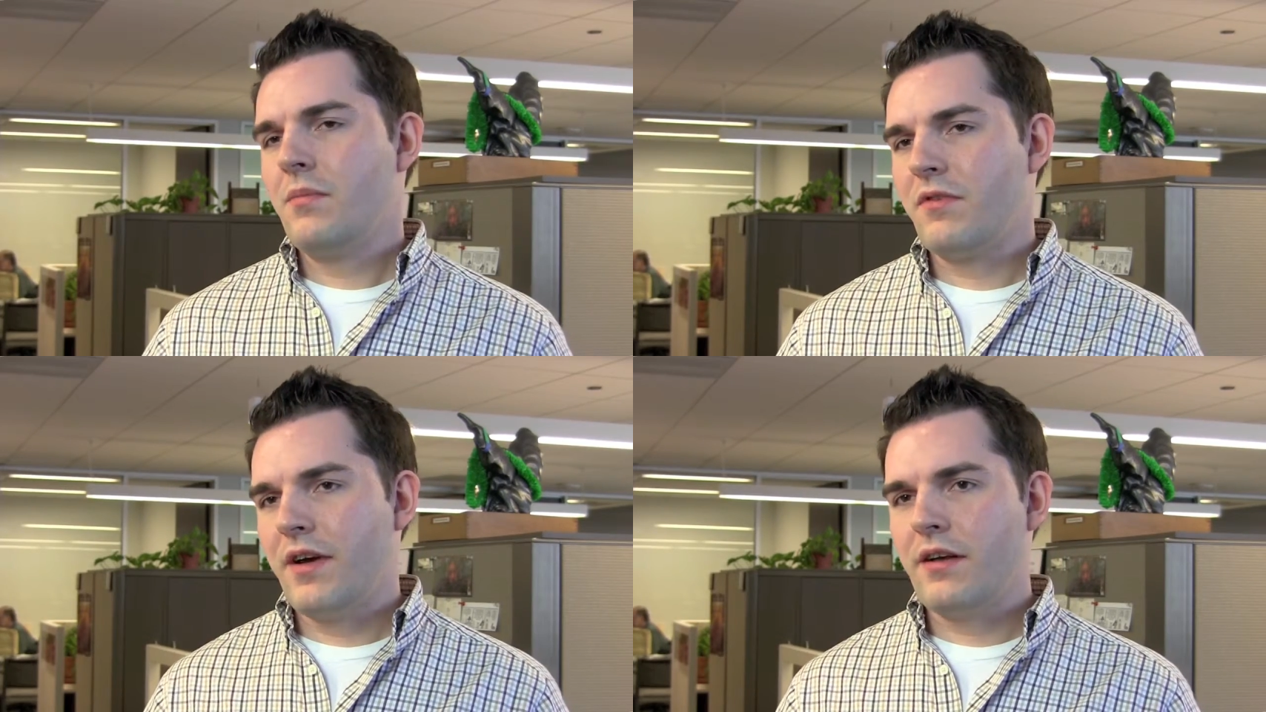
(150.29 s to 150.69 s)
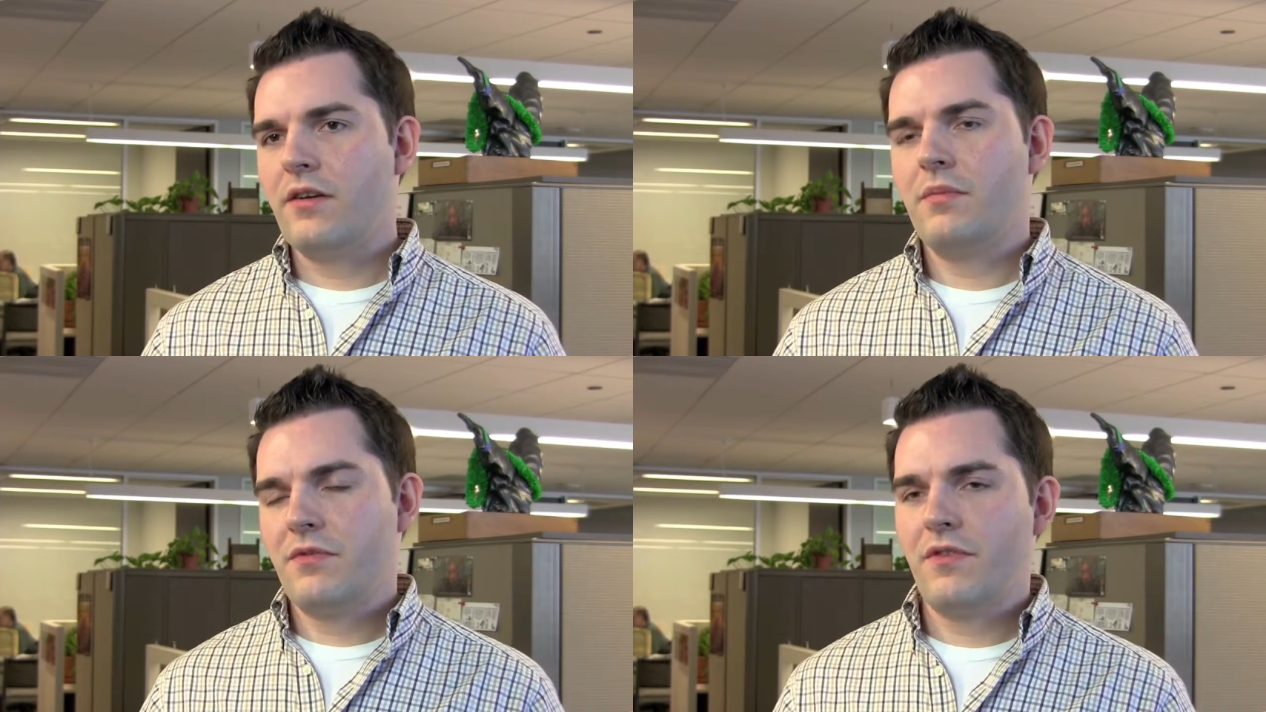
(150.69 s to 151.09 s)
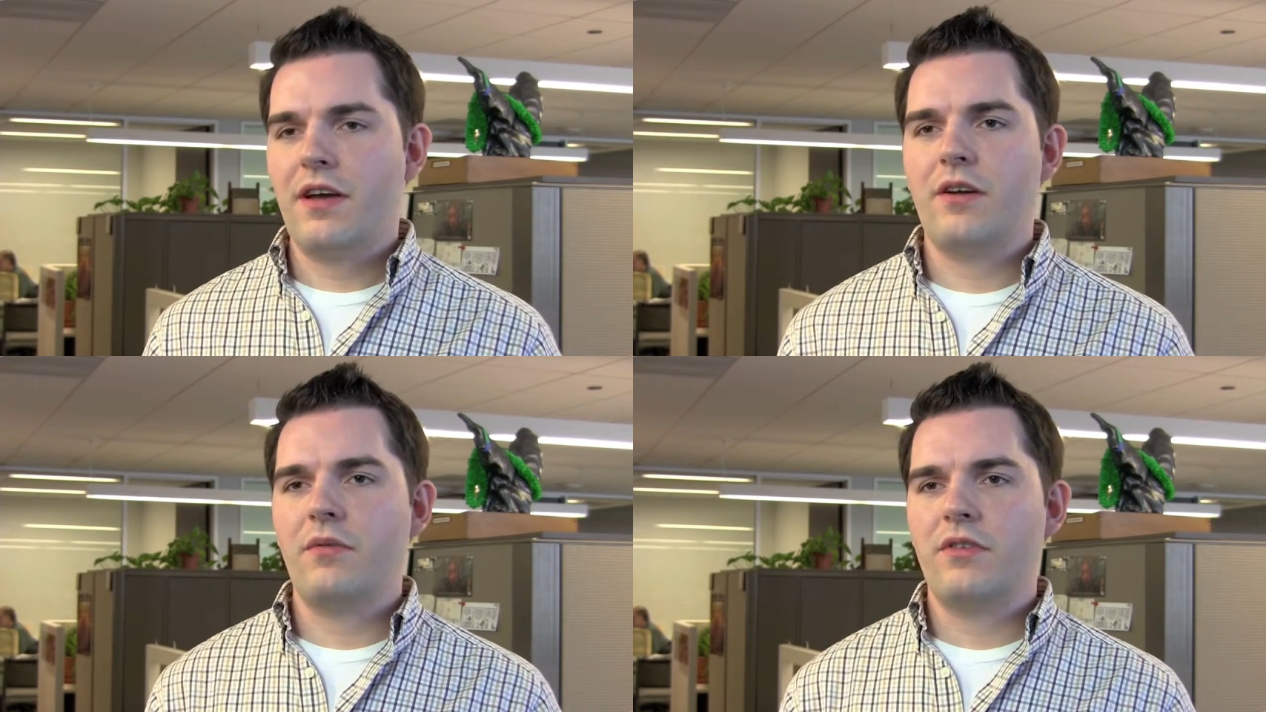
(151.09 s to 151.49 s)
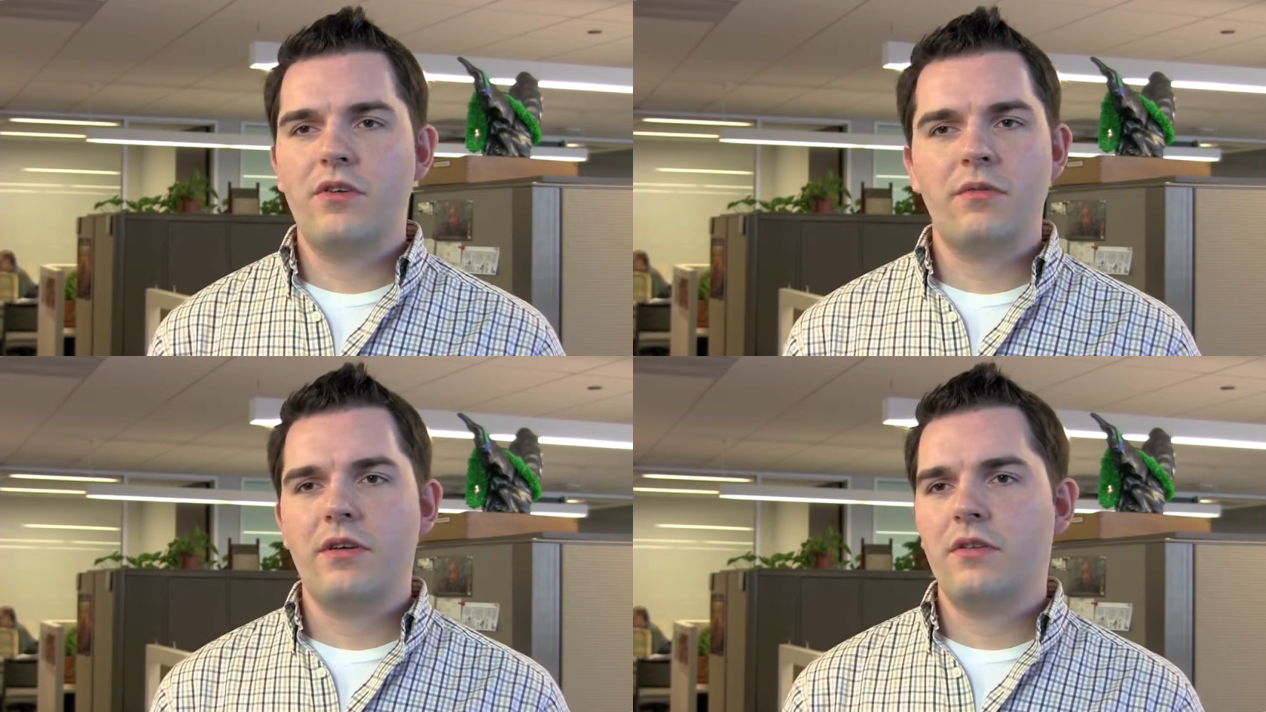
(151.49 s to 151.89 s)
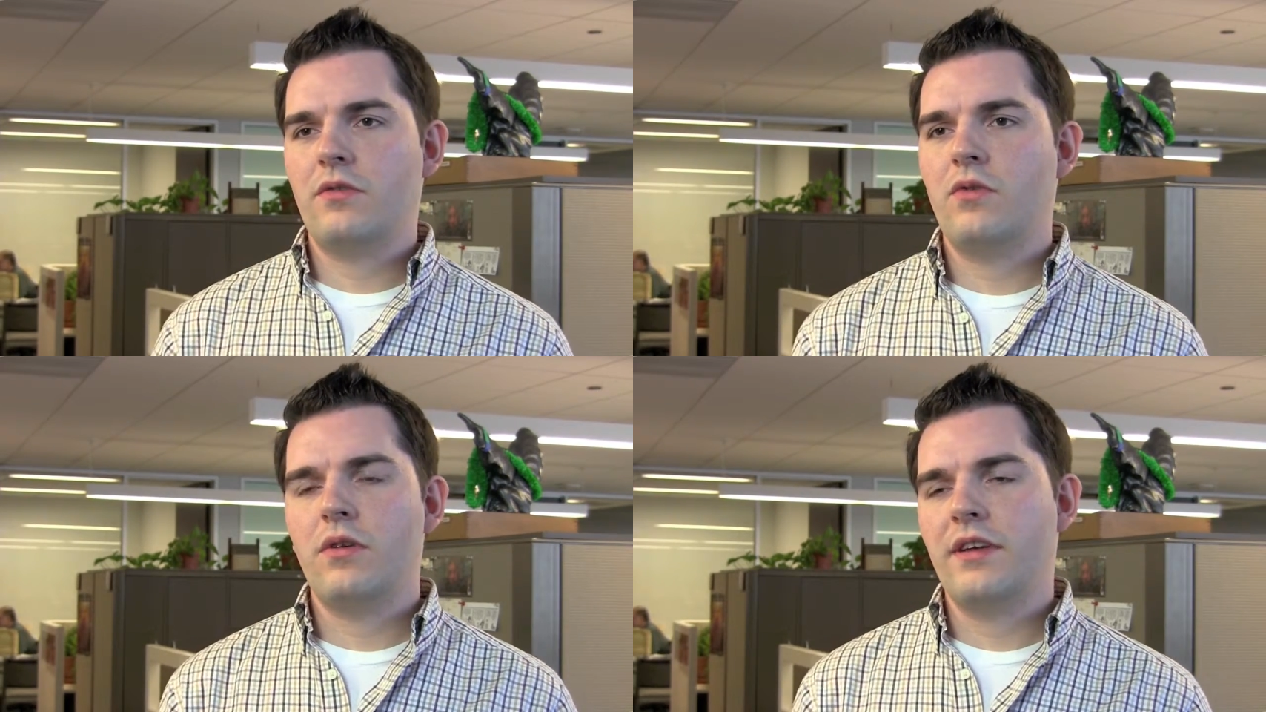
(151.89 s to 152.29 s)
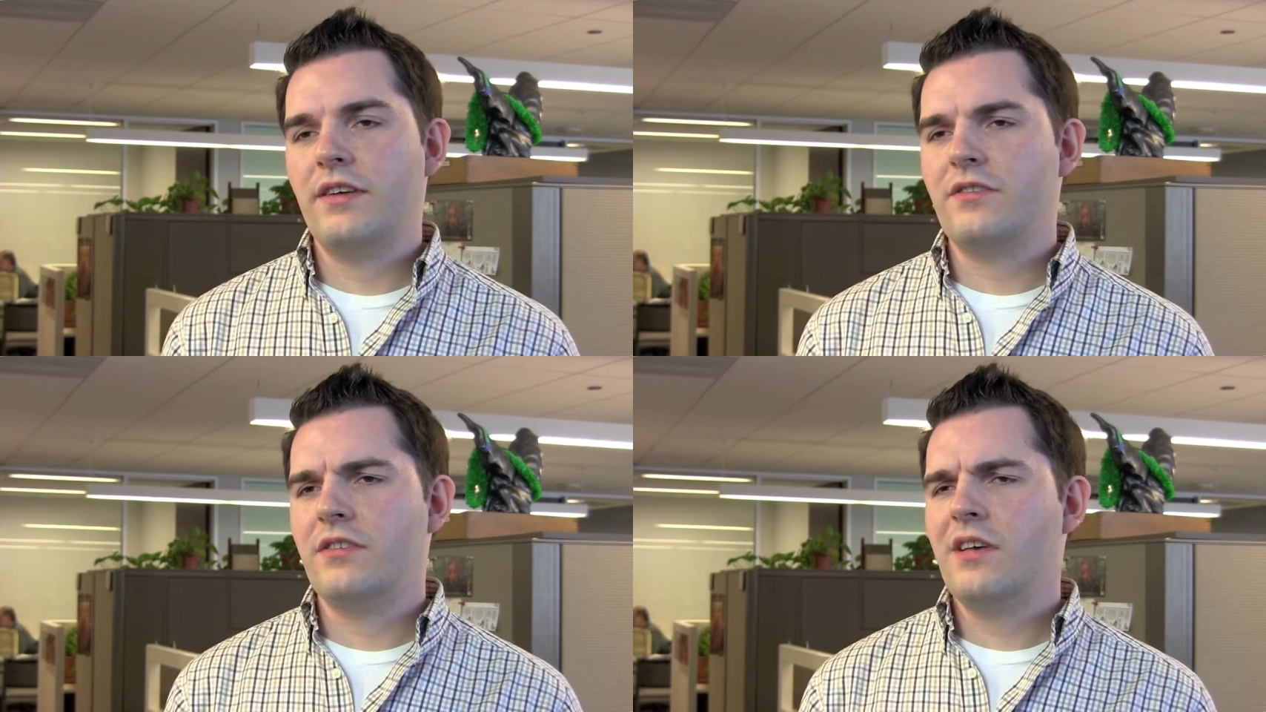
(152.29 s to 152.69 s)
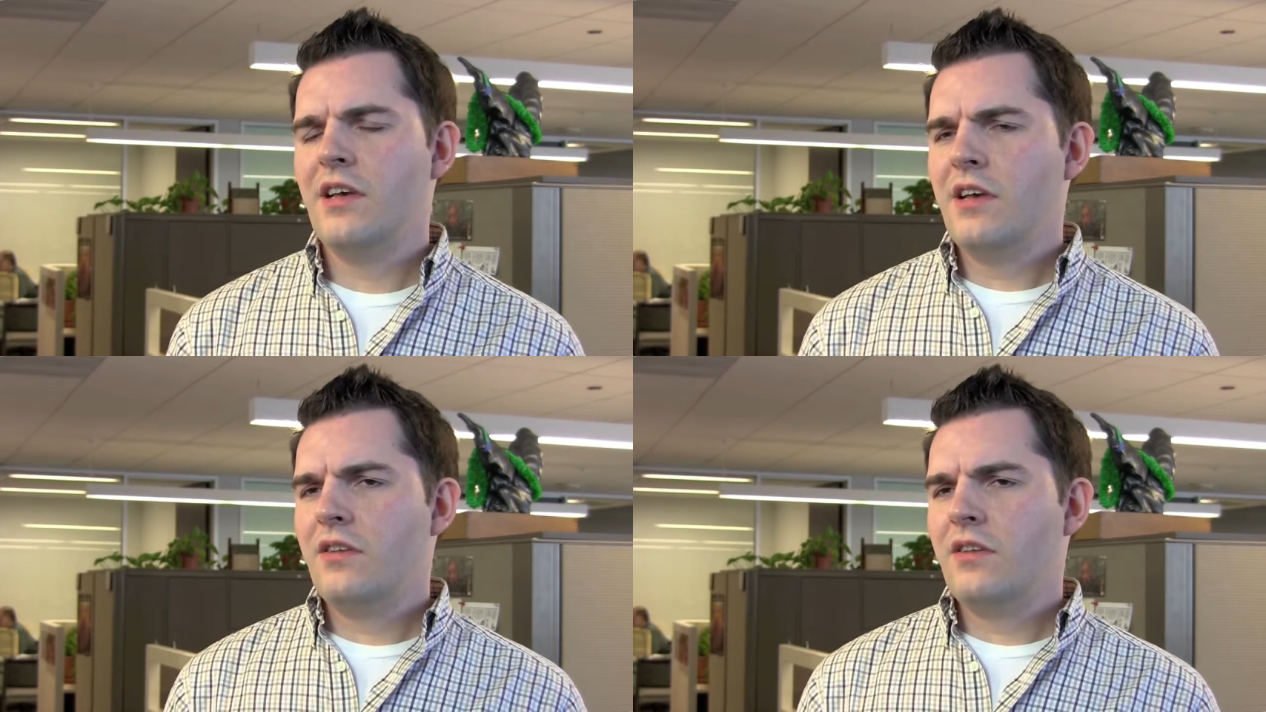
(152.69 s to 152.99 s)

provider to provider with no real coordination